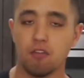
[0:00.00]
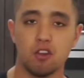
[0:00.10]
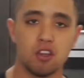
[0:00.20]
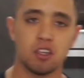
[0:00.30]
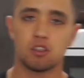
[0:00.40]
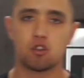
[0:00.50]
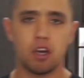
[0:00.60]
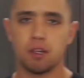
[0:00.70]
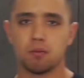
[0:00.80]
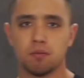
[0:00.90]
Everything is
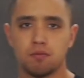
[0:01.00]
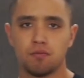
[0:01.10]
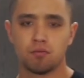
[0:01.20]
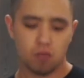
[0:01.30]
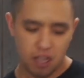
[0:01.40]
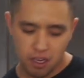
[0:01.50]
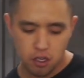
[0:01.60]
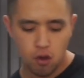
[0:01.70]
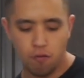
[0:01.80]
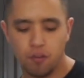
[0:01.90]
great.
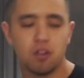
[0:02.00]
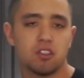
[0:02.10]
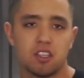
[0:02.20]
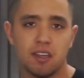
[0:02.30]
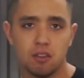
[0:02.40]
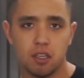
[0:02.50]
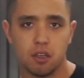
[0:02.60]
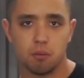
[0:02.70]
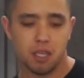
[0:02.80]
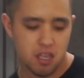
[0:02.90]
And you don't feel as
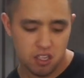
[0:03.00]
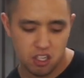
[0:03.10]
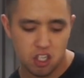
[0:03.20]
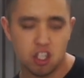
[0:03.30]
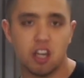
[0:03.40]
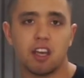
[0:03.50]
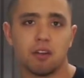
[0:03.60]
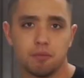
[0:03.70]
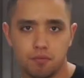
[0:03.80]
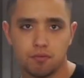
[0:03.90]
guilty because it's
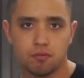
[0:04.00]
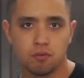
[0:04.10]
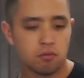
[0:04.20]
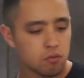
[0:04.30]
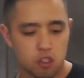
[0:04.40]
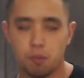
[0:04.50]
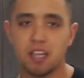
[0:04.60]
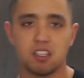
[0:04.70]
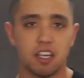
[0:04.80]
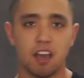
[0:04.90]
chicken. It's the
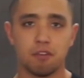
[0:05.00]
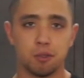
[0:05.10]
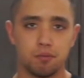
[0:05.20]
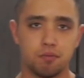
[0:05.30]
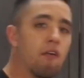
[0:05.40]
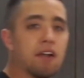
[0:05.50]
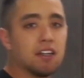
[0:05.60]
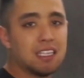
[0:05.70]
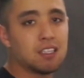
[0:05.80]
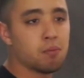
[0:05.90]
best thing ever.
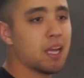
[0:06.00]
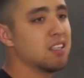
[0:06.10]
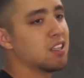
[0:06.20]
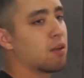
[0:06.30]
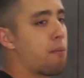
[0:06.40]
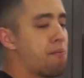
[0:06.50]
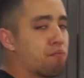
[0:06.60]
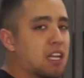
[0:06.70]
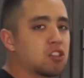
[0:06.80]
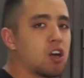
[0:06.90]
It's amazing.
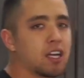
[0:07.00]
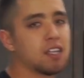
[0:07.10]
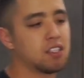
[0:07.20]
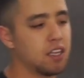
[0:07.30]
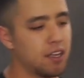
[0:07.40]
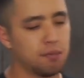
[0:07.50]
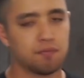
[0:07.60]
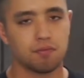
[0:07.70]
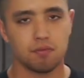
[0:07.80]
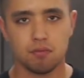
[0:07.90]
That's all I gotta say.